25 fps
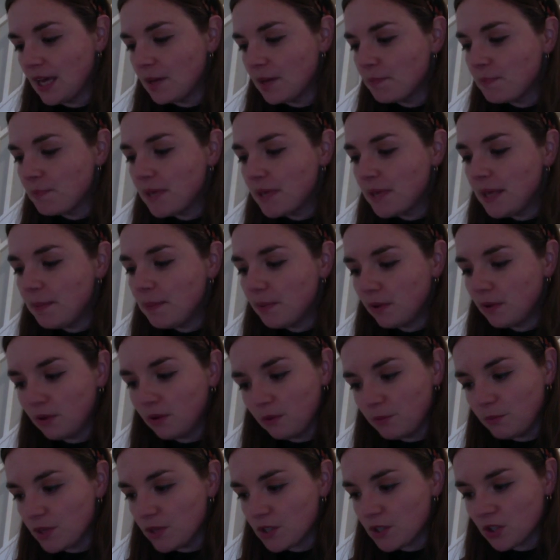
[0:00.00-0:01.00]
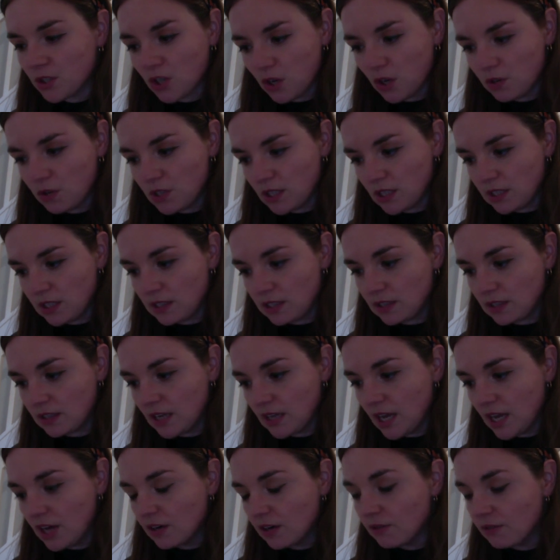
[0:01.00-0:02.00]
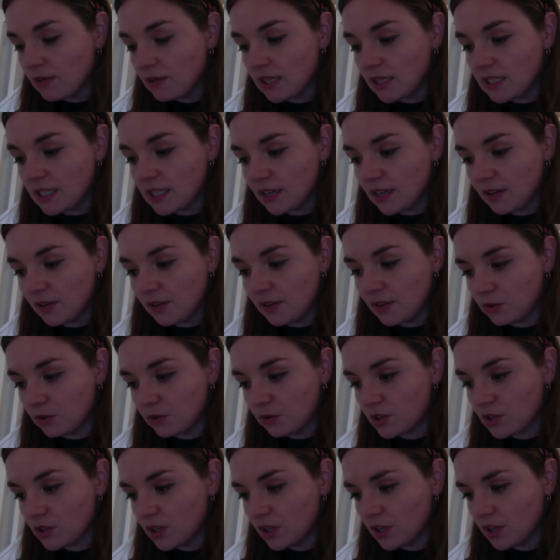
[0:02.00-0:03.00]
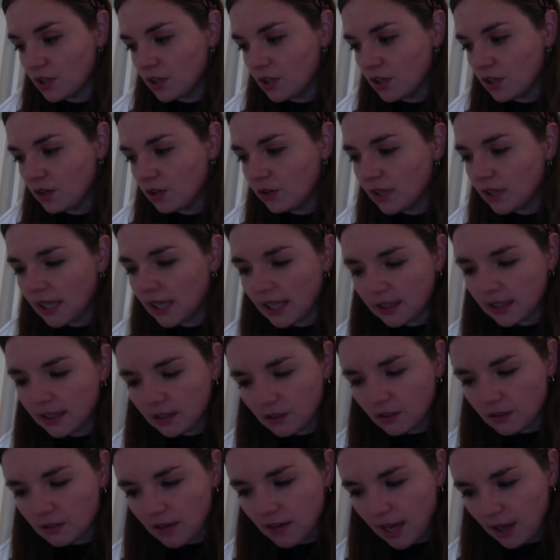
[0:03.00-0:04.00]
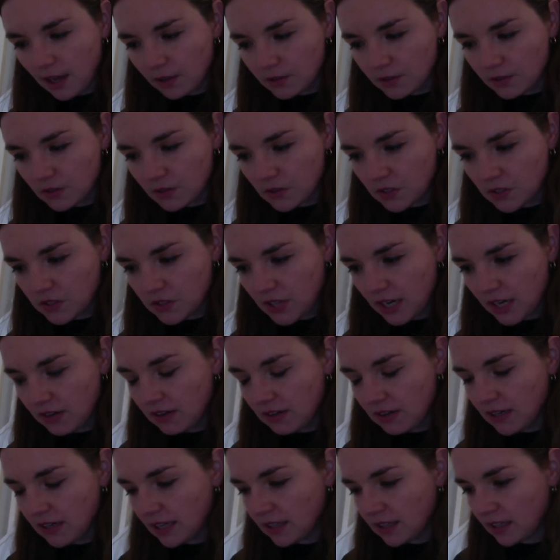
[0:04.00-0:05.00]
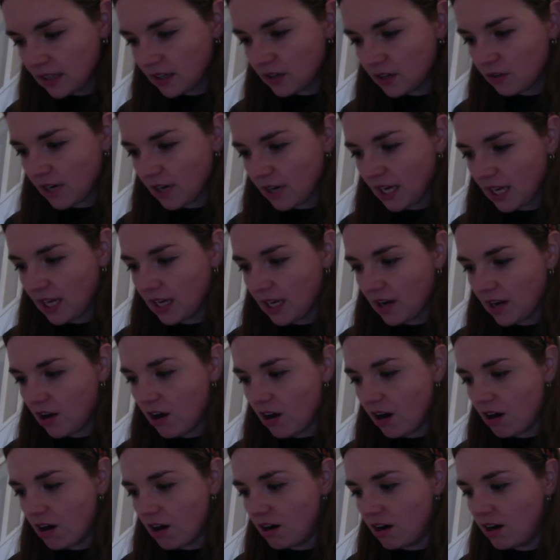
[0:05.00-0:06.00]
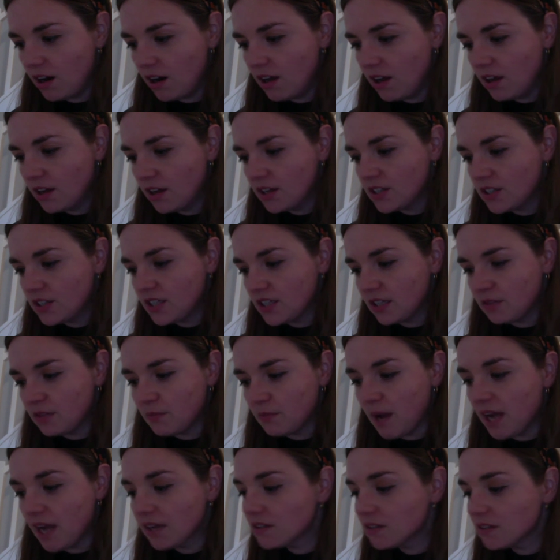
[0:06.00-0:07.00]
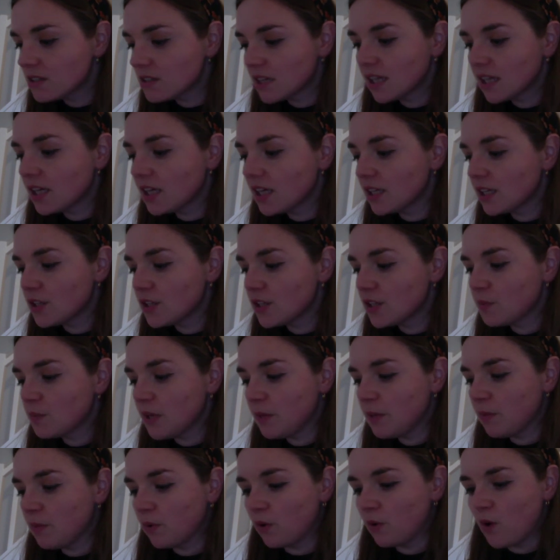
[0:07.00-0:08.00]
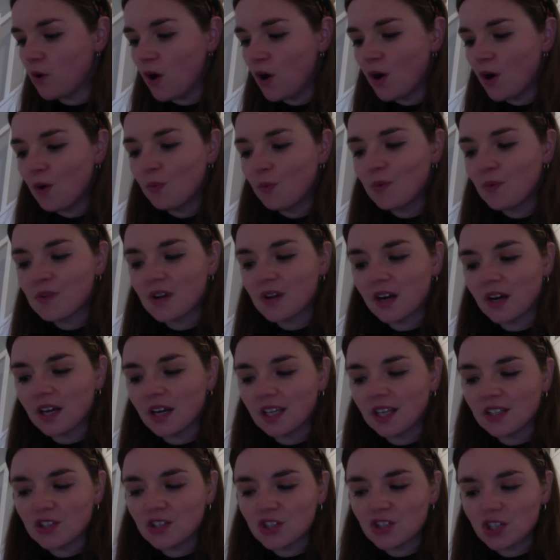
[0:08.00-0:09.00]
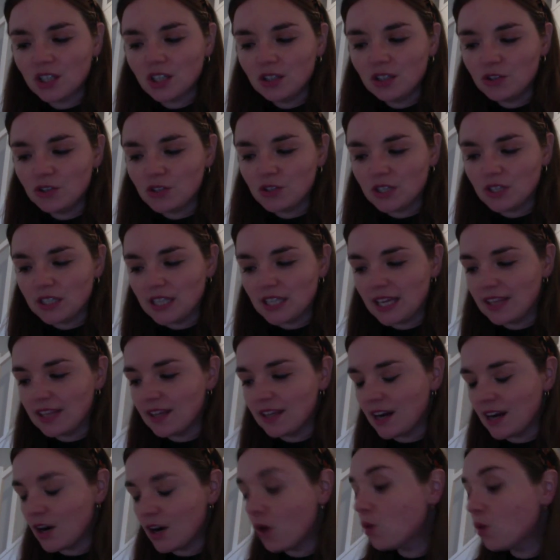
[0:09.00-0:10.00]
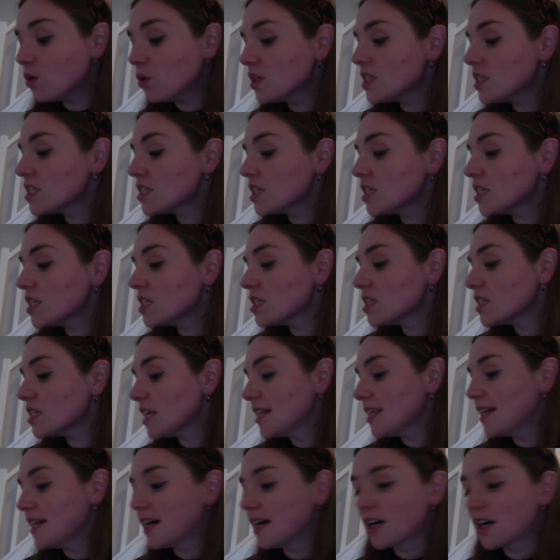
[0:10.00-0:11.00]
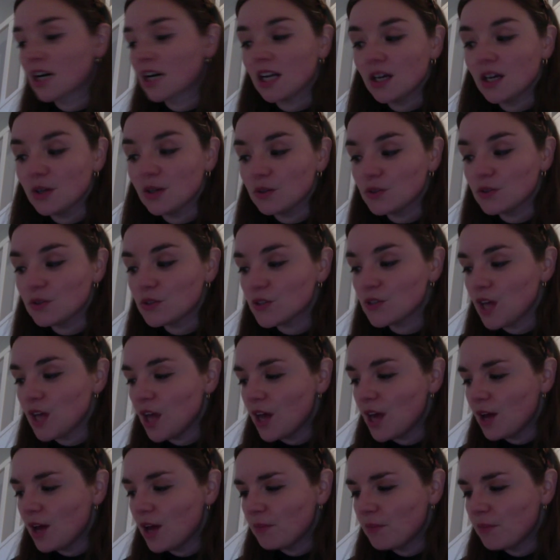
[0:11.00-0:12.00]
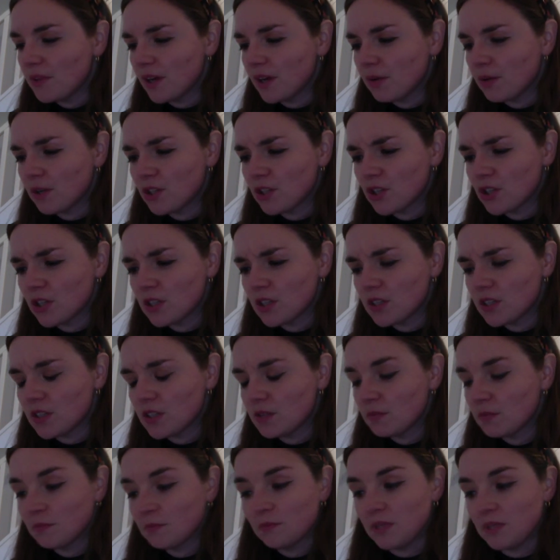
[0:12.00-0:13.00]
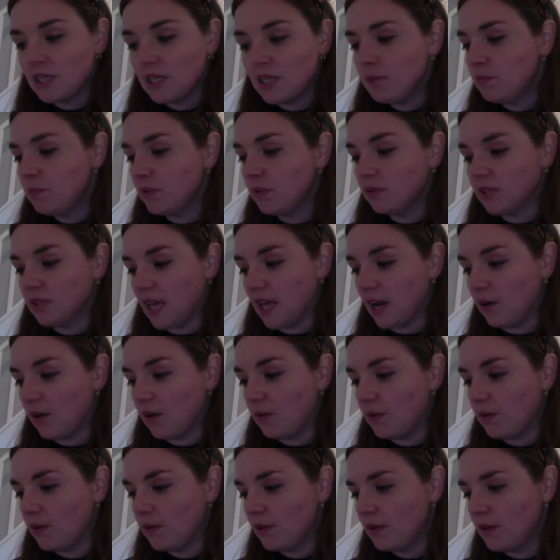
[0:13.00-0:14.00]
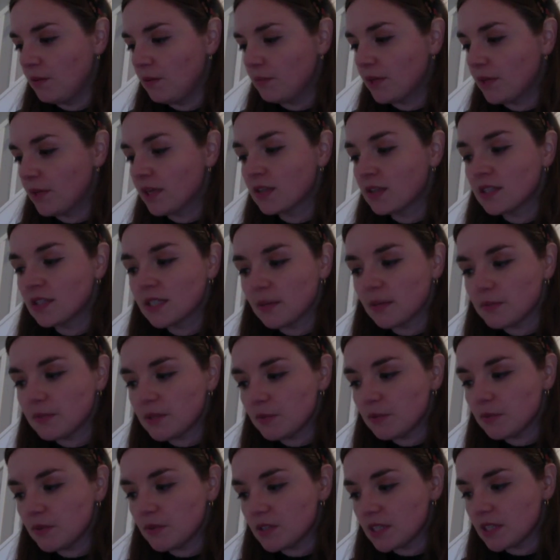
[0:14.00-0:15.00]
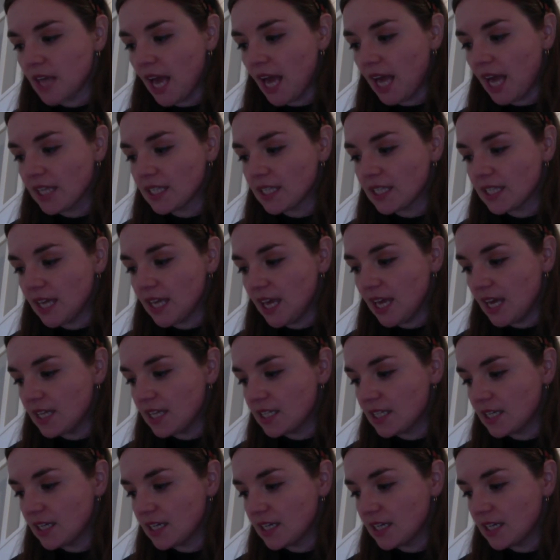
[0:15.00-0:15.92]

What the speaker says: People must notice, Rezia thought. Looking at the crowd, staring at their grey car, she admired English people with their children and their horses and their clothes, but they were just people now, because Septimus had said,